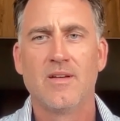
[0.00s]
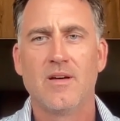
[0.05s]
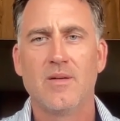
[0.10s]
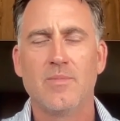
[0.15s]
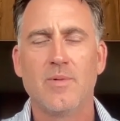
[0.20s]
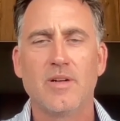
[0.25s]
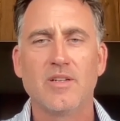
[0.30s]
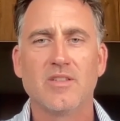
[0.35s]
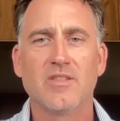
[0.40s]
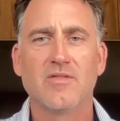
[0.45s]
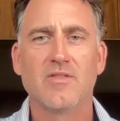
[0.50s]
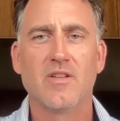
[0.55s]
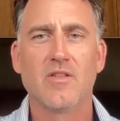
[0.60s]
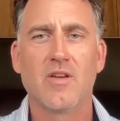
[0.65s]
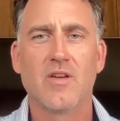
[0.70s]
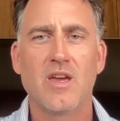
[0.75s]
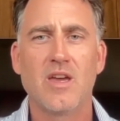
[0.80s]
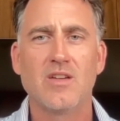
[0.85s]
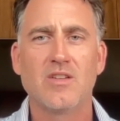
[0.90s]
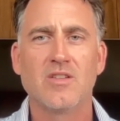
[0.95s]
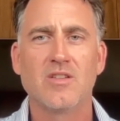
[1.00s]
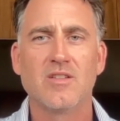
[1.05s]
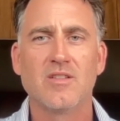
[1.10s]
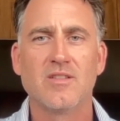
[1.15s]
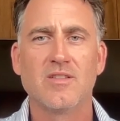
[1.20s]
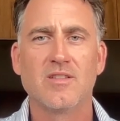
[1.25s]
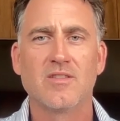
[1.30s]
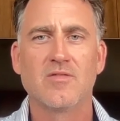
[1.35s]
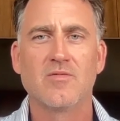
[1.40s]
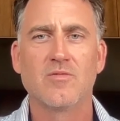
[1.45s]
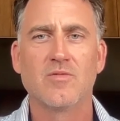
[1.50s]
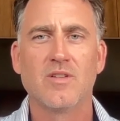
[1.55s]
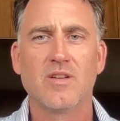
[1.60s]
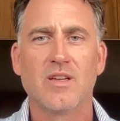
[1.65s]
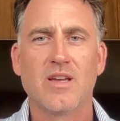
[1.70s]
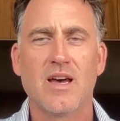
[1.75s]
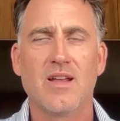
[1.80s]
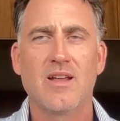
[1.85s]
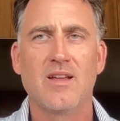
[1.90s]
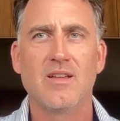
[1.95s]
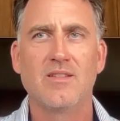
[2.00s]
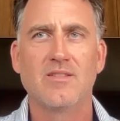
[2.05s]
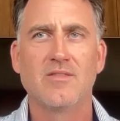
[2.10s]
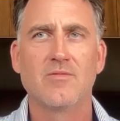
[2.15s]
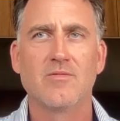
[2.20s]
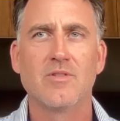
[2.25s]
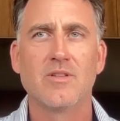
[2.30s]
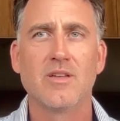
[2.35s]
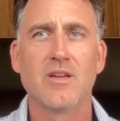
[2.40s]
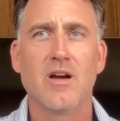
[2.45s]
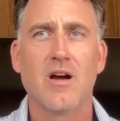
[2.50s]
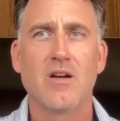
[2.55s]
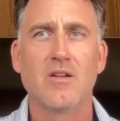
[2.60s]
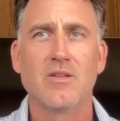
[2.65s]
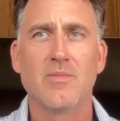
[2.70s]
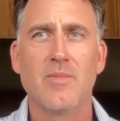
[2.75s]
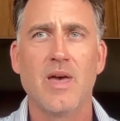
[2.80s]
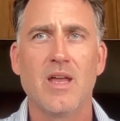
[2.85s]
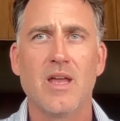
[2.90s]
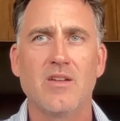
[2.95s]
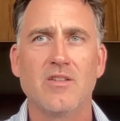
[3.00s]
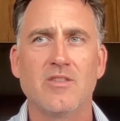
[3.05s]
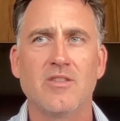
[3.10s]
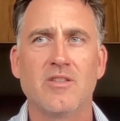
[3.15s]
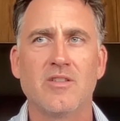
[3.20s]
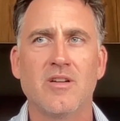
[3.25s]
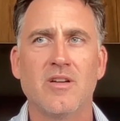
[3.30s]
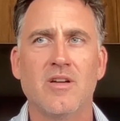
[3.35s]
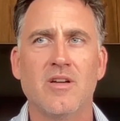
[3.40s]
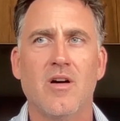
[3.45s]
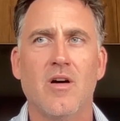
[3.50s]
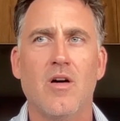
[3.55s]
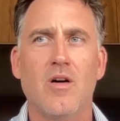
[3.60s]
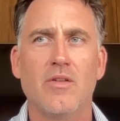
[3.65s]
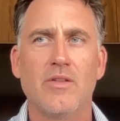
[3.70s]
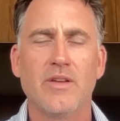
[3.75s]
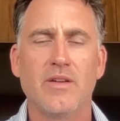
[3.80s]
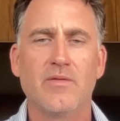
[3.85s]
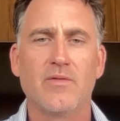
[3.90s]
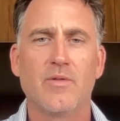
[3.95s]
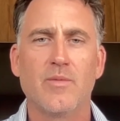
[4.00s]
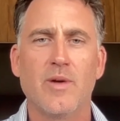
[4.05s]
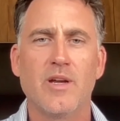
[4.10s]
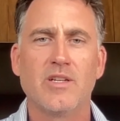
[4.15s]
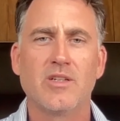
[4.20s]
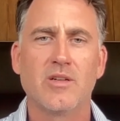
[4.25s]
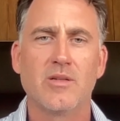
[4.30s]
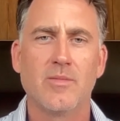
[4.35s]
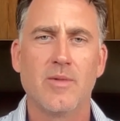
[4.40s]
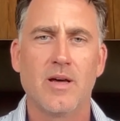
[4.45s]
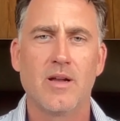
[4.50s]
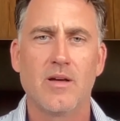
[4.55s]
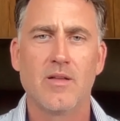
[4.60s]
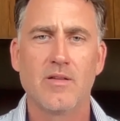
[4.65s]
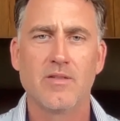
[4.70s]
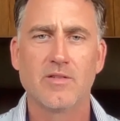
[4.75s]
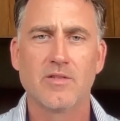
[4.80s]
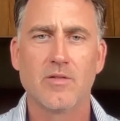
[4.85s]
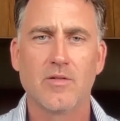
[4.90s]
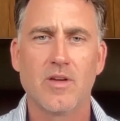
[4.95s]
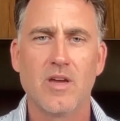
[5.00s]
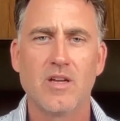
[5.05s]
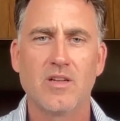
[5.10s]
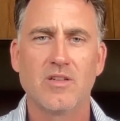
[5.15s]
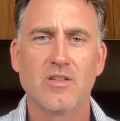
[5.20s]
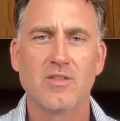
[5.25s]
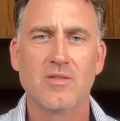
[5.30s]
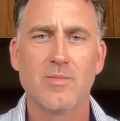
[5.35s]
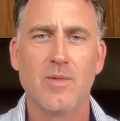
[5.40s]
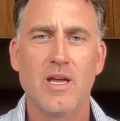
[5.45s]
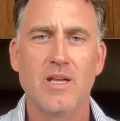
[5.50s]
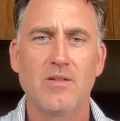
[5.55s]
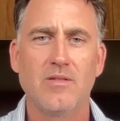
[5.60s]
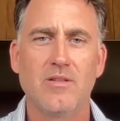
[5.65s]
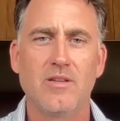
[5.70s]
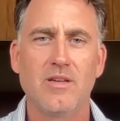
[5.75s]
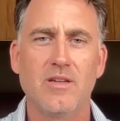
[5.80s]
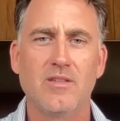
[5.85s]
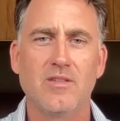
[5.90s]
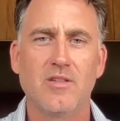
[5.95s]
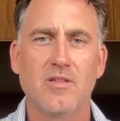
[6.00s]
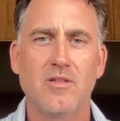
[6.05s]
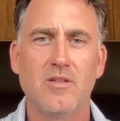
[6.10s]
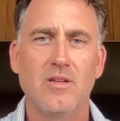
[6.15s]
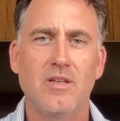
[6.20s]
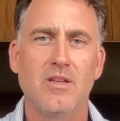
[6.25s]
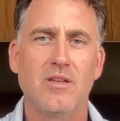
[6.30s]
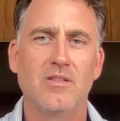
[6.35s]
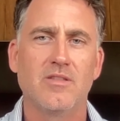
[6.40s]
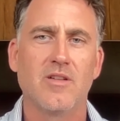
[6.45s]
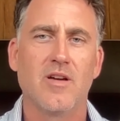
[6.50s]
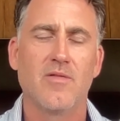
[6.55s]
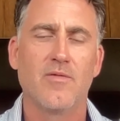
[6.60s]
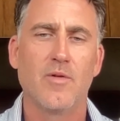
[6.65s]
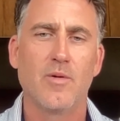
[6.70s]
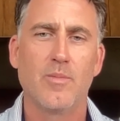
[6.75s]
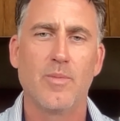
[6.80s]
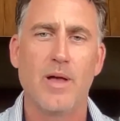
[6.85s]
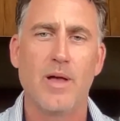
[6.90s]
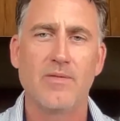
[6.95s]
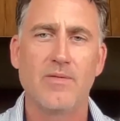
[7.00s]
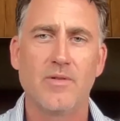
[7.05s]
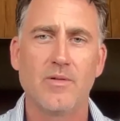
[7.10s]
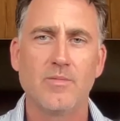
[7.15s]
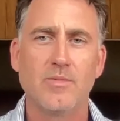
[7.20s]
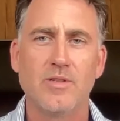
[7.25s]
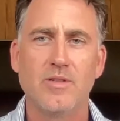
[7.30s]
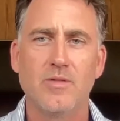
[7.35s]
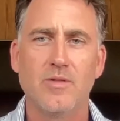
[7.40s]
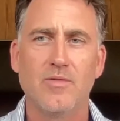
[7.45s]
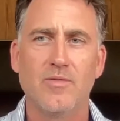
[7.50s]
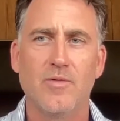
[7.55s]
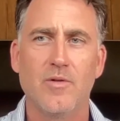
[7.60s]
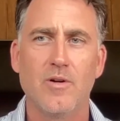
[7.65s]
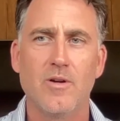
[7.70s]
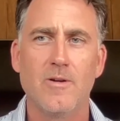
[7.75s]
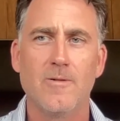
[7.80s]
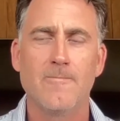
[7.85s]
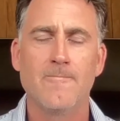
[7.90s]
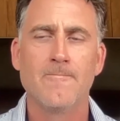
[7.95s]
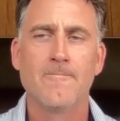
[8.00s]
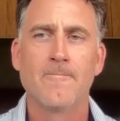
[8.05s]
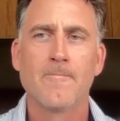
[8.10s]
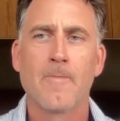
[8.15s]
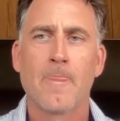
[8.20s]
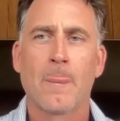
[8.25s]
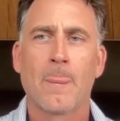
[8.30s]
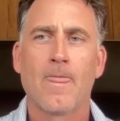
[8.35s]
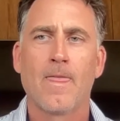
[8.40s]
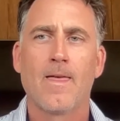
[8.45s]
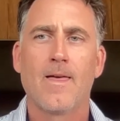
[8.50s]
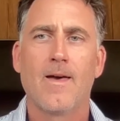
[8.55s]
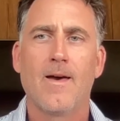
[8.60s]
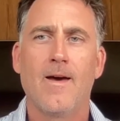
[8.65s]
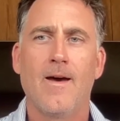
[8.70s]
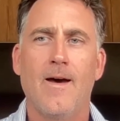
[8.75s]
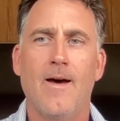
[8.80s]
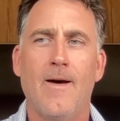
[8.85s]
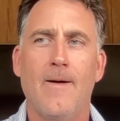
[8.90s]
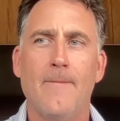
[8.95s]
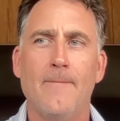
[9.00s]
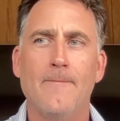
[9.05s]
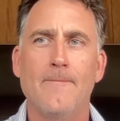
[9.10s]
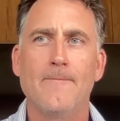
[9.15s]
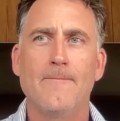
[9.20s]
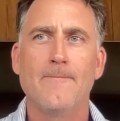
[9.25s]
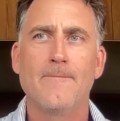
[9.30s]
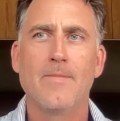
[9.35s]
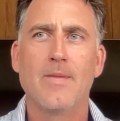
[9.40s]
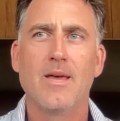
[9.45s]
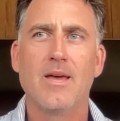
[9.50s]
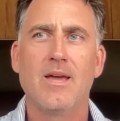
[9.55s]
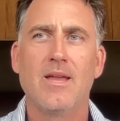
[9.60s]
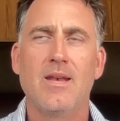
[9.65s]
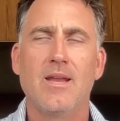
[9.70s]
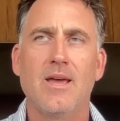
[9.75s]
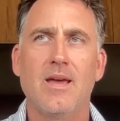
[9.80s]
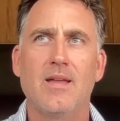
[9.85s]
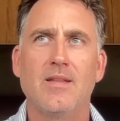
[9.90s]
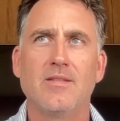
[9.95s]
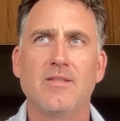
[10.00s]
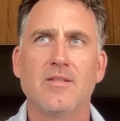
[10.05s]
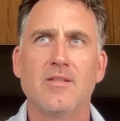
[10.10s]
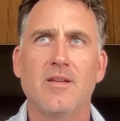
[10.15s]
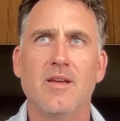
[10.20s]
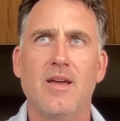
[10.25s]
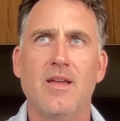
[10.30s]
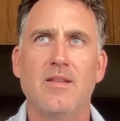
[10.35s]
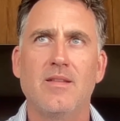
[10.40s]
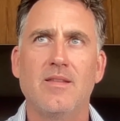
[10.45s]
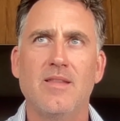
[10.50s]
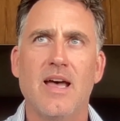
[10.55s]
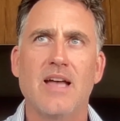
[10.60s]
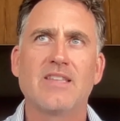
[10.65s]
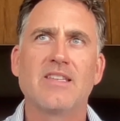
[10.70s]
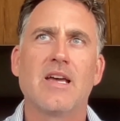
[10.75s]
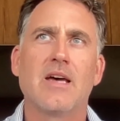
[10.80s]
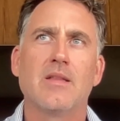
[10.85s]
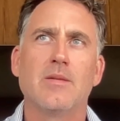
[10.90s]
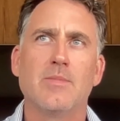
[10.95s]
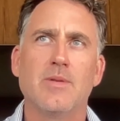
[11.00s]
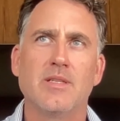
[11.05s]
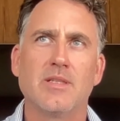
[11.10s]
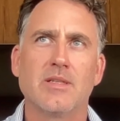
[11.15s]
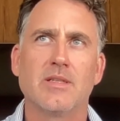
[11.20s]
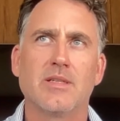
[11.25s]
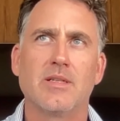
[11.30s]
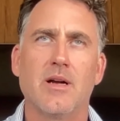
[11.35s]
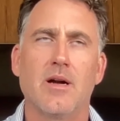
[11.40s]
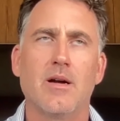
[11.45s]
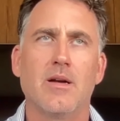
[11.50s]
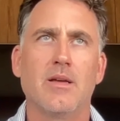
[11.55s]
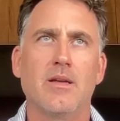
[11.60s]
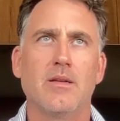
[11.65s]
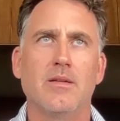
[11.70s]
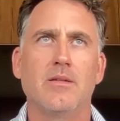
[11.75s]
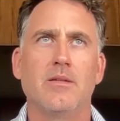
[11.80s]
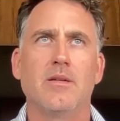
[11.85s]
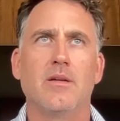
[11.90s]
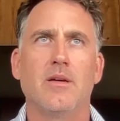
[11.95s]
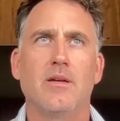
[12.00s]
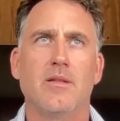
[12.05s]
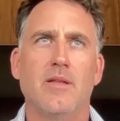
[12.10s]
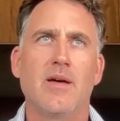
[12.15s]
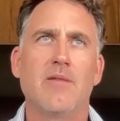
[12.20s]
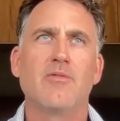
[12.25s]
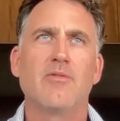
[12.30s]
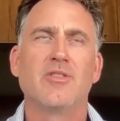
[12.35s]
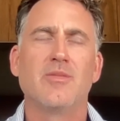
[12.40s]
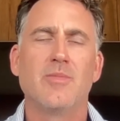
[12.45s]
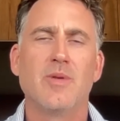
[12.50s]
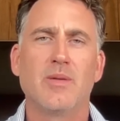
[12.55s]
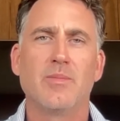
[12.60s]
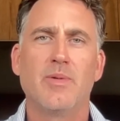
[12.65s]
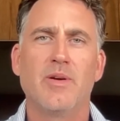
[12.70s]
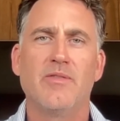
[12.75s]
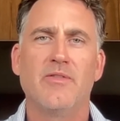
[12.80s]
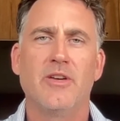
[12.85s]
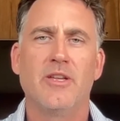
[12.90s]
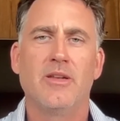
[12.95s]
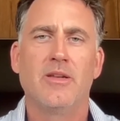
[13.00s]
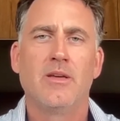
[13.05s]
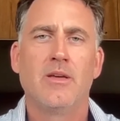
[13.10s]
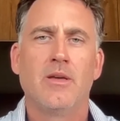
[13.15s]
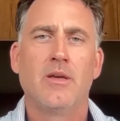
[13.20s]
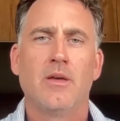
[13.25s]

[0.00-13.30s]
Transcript: a bunch of locations, it's it got it's really hard to manage all the information about all those locations manually, and so you need a software platform to do it for you. Um, and and and that's how the business started. Uh, that was the big pivot.